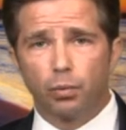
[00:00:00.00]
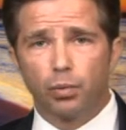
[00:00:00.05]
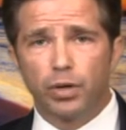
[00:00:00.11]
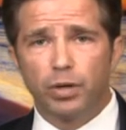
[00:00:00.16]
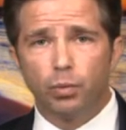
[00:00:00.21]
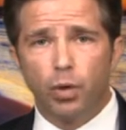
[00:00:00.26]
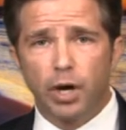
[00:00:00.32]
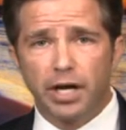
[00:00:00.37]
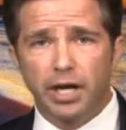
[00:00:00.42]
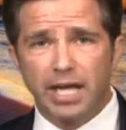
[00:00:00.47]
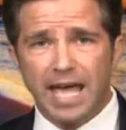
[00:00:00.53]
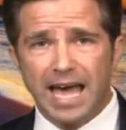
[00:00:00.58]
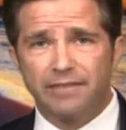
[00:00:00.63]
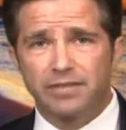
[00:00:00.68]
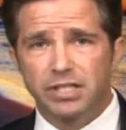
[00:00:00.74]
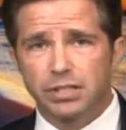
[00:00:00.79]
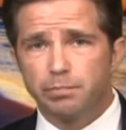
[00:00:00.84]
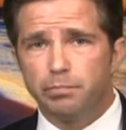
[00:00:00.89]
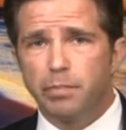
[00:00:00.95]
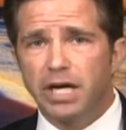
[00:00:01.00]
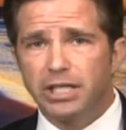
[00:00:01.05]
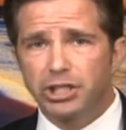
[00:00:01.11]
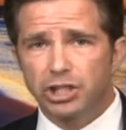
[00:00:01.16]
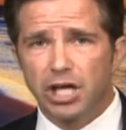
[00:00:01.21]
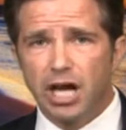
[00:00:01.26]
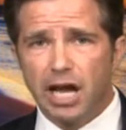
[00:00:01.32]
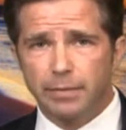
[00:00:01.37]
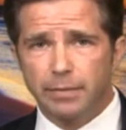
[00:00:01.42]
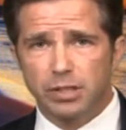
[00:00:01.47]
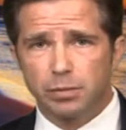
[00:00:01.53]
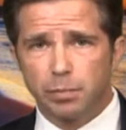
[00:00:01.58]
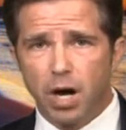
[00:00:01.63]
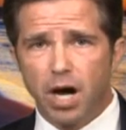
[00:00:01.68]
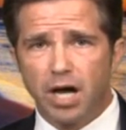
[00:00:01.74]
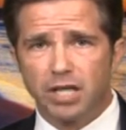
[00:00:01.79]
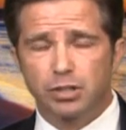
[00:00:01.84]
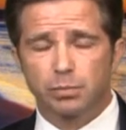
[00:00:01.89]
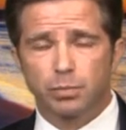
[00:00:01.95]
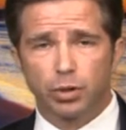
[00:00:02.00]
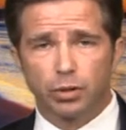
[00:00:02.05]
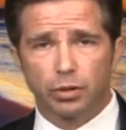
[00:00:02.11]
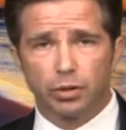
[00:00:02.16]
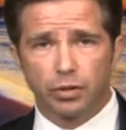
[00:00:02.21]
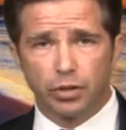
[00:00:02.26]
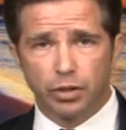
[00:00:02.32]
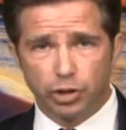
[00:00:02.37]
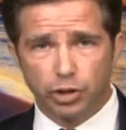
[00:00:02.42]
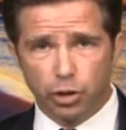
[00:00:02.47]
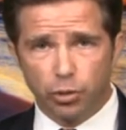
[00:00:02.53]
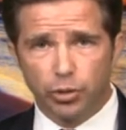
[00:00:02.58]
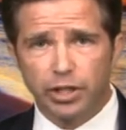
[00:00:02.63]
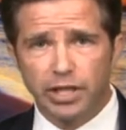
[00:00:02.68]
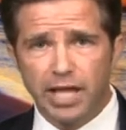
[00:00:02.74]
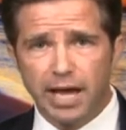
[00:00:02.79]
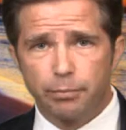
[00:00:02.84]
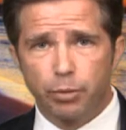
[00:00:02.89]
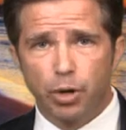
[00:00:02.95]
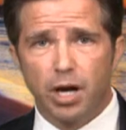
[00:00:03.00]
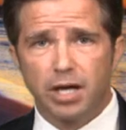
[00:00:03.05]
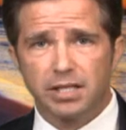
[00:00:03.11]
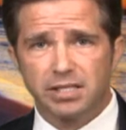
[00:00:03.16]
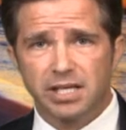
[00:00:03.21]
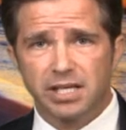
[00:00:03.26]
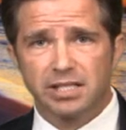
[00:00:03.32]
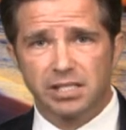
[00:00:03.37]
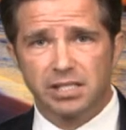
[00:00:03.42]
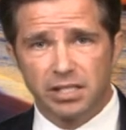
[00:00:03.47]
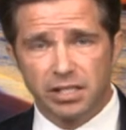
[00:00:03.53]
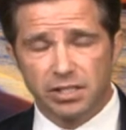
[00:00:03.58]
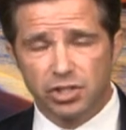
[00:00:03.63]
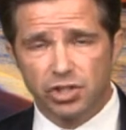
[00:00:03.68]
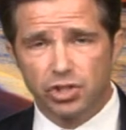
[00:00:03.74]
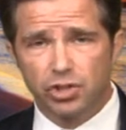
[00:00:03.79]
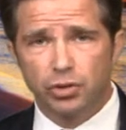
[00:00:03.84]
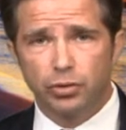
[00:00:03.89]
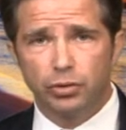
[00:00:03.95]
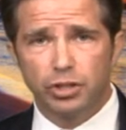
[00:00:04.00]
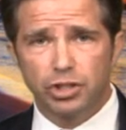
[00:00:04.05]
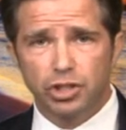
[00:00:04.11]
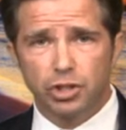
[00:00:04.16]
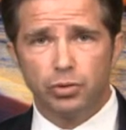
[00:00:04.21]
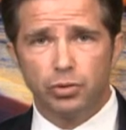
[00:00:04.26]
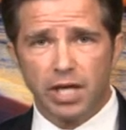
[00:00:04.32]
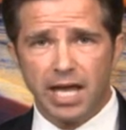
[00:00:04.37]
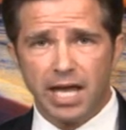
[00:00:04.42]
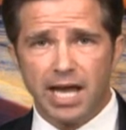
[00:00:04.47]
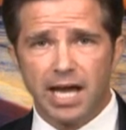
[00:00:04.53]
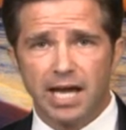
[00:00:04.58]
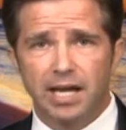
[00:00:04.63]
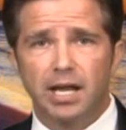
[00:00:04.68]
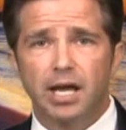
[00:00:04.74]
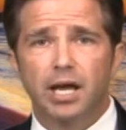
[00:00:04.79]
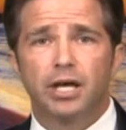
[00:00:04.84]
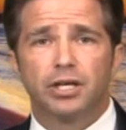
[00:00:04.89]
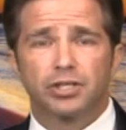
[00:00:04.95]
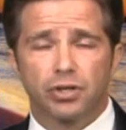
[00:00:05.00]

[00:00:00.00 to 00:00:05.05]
We want to have as much time as possible during that process as soon as you can,